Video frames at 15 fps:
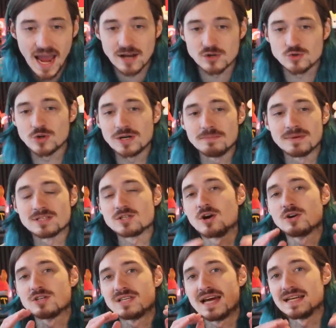and treatments
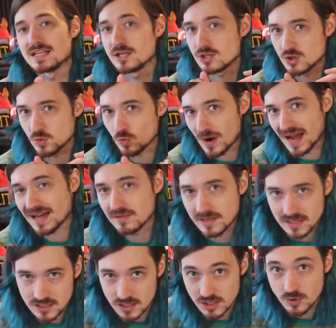are sent
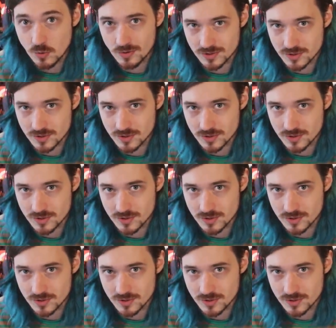directly to your